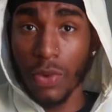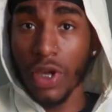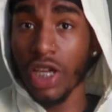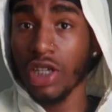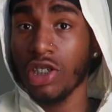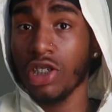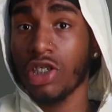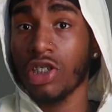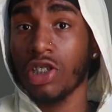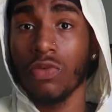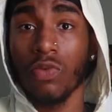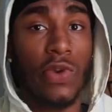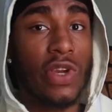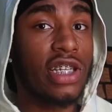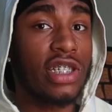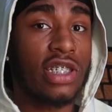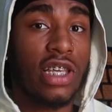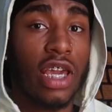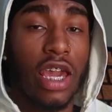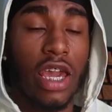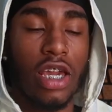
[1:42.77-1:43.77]
We can just we
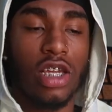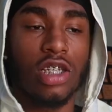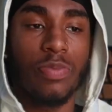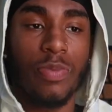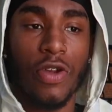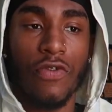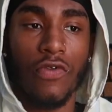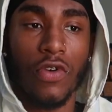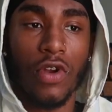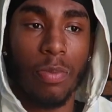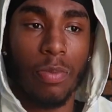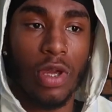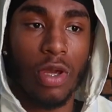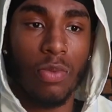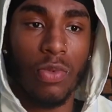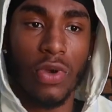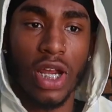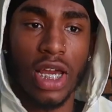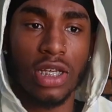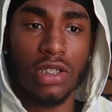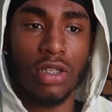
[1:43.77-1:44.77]
can say HP for the
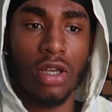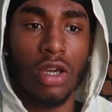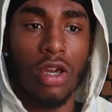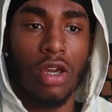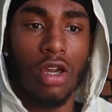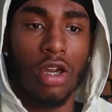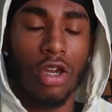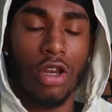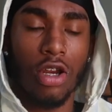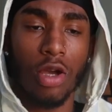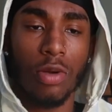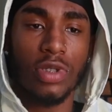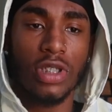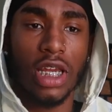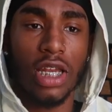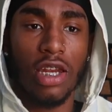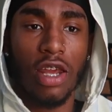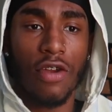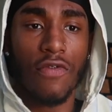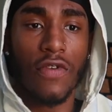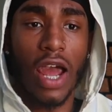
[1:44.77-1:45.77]
people that's you know what I'm
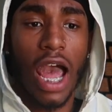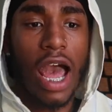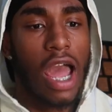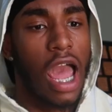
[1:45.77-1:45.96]
saying different.